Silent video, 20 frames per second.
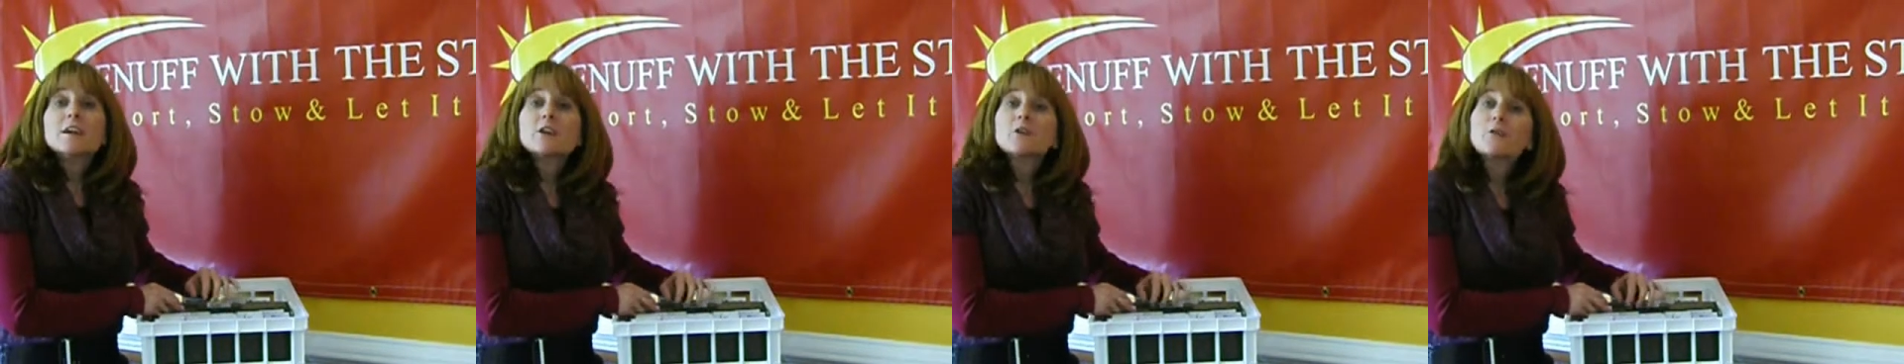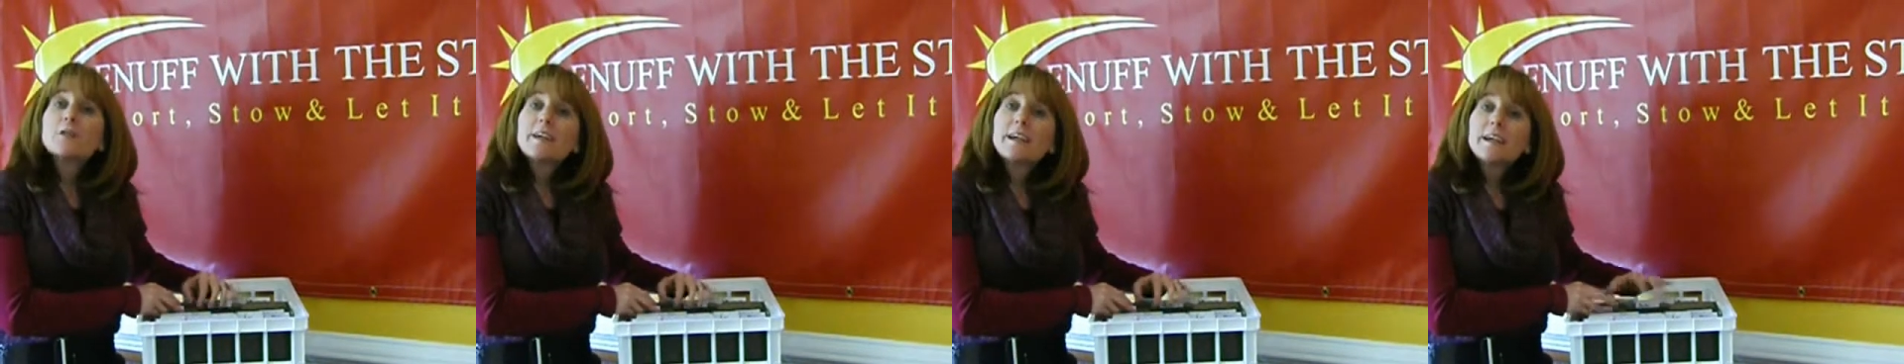
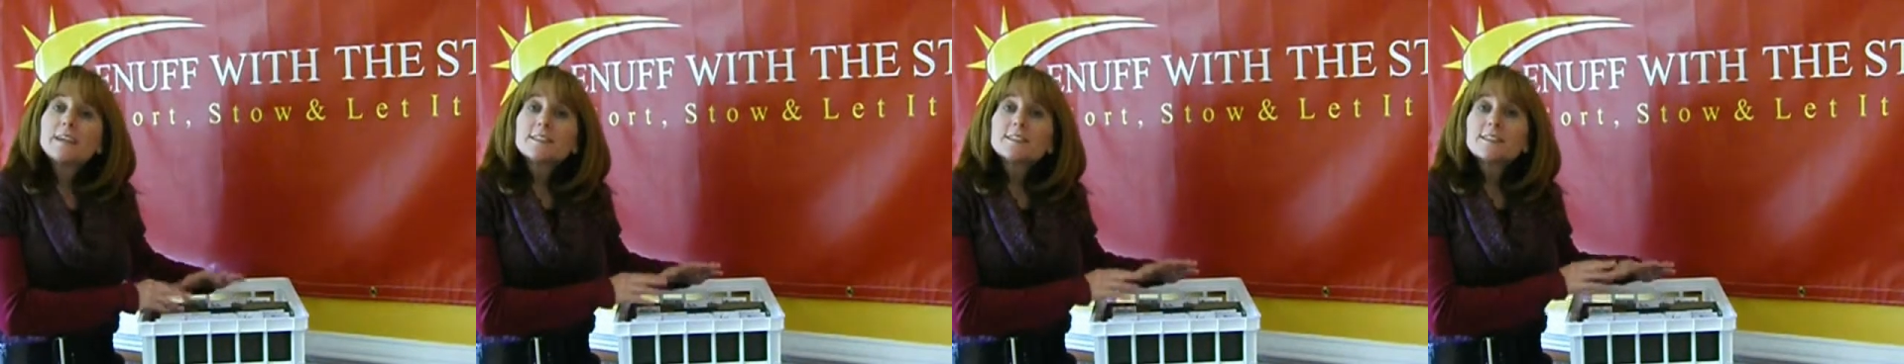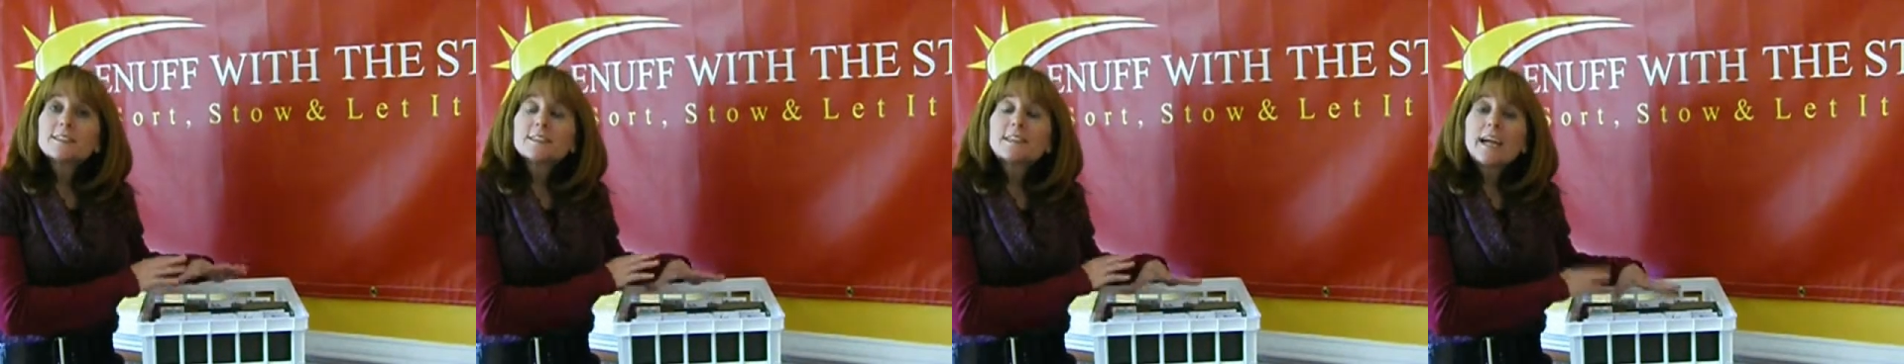
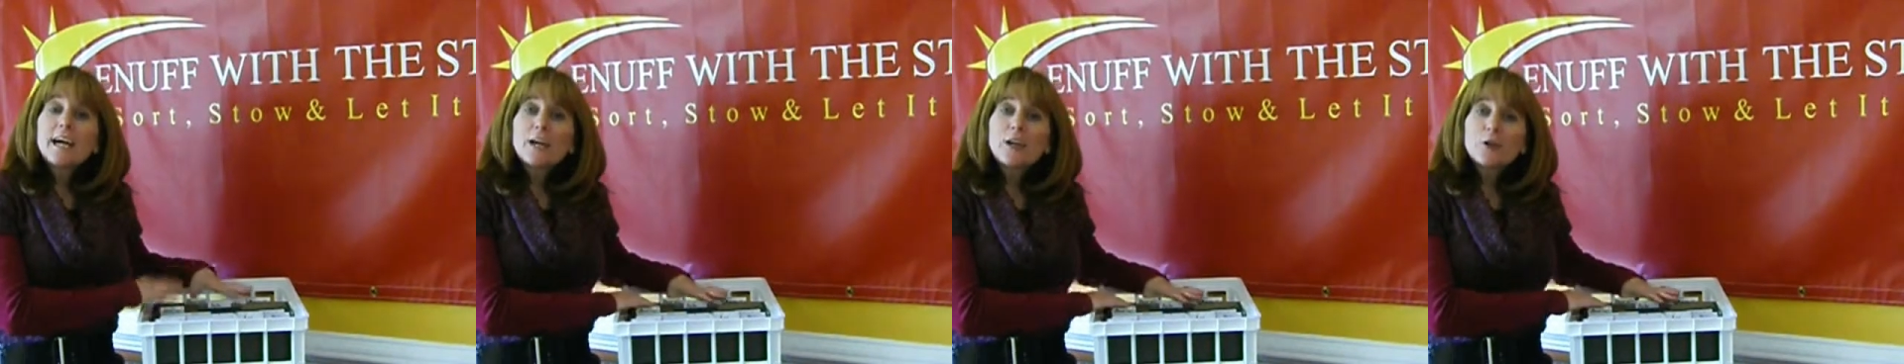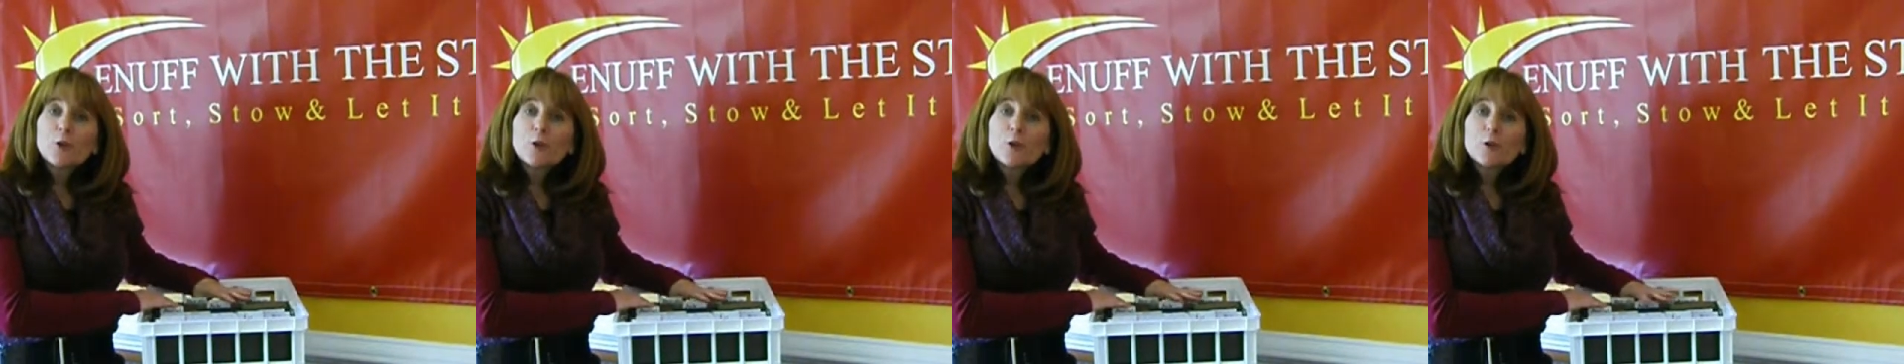create
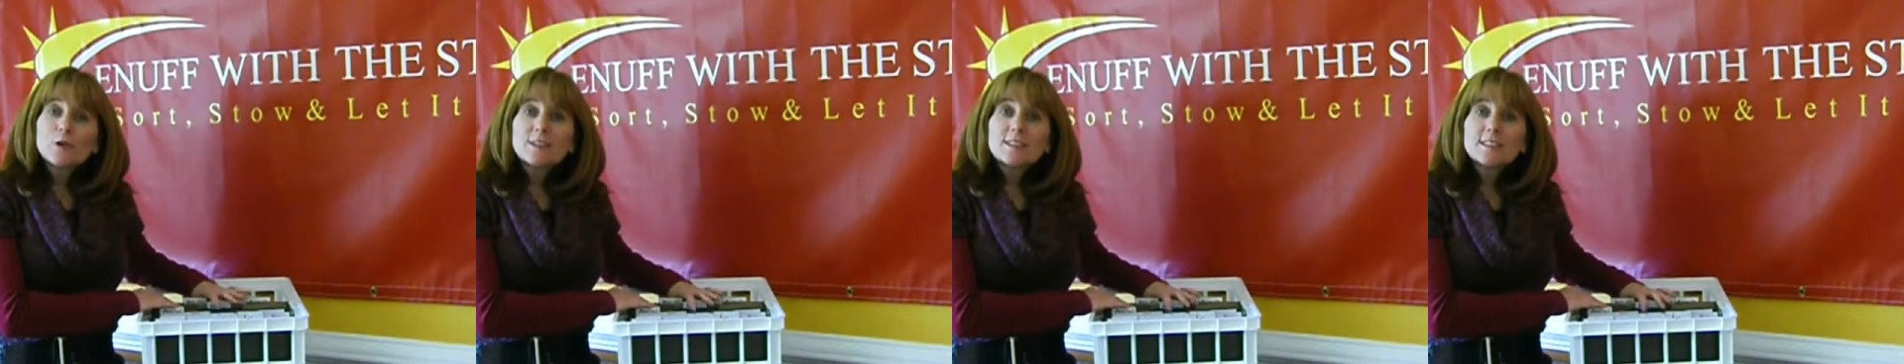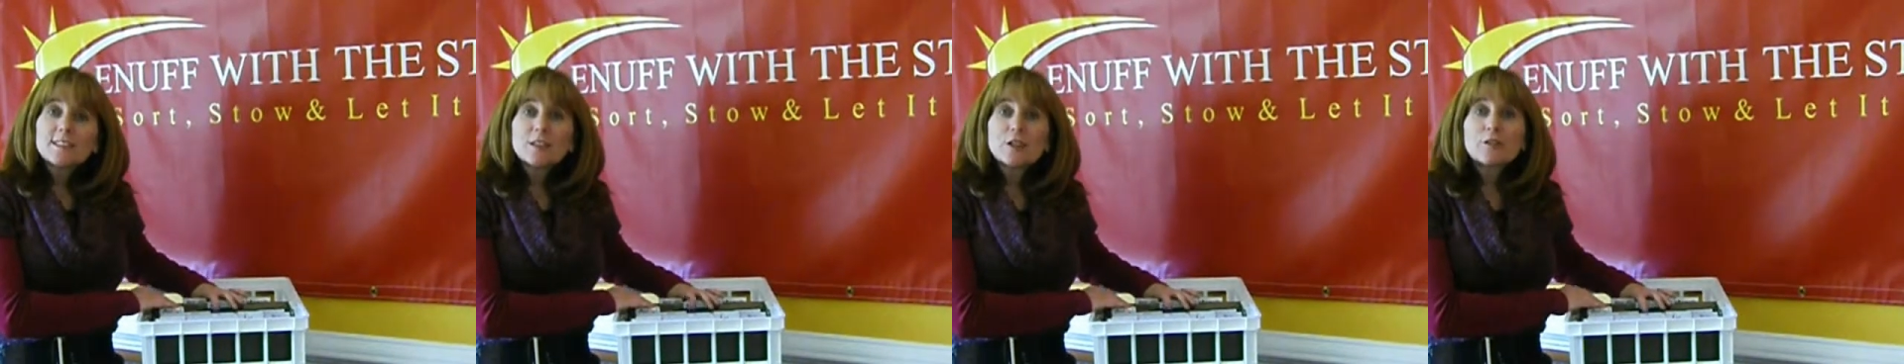
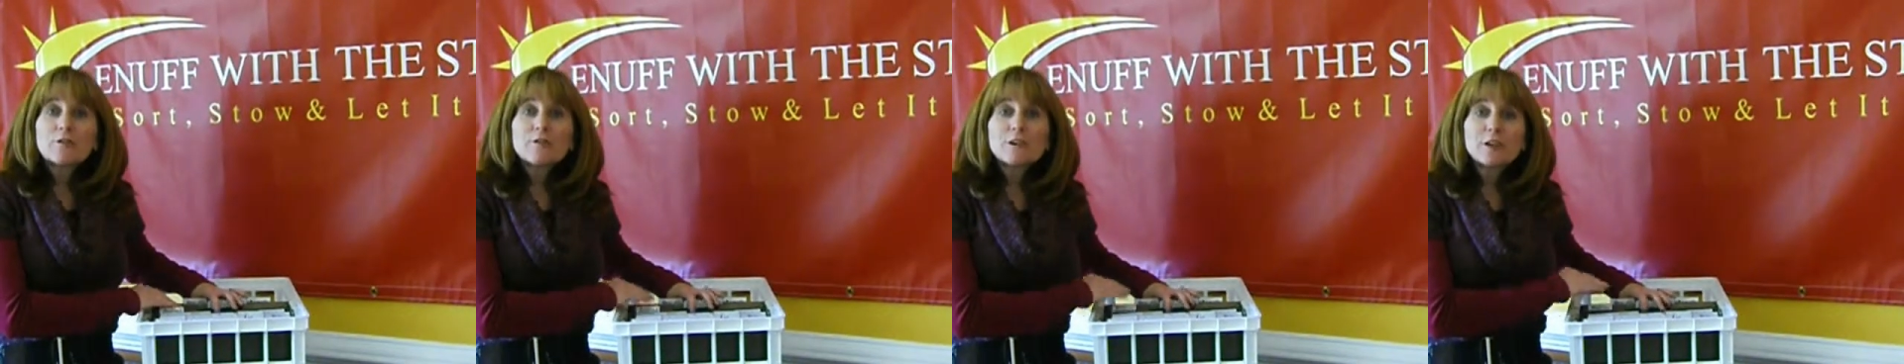categories that are